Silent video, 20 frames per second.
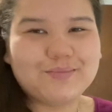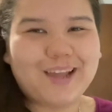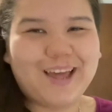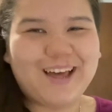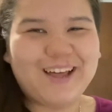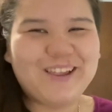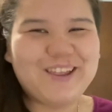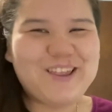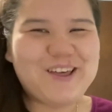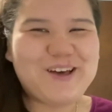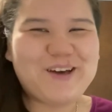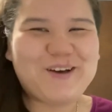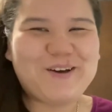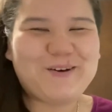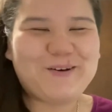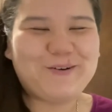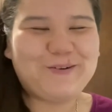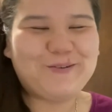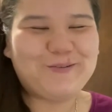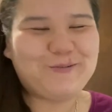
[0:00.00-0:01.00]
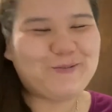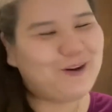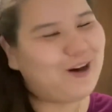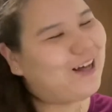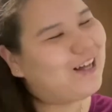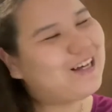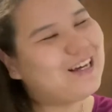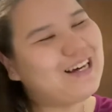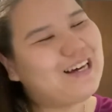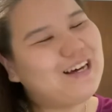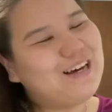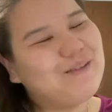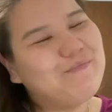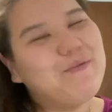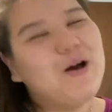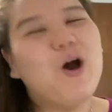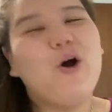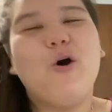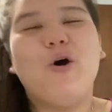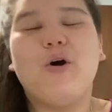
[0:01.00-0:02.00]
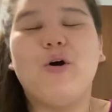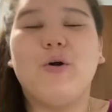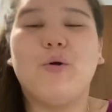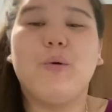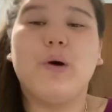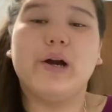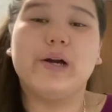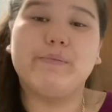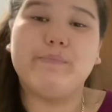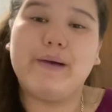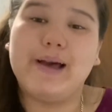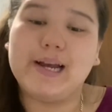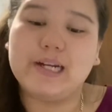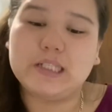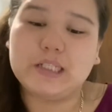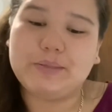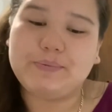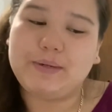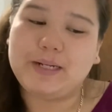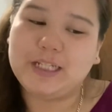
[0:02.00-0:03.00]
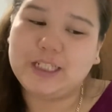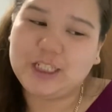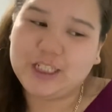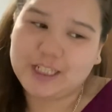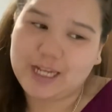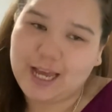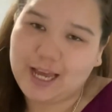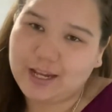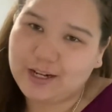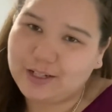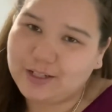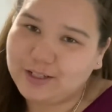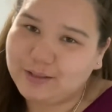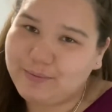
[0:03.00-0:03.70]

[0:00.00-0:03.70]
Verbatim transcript: hello welcome or welcome back to my channel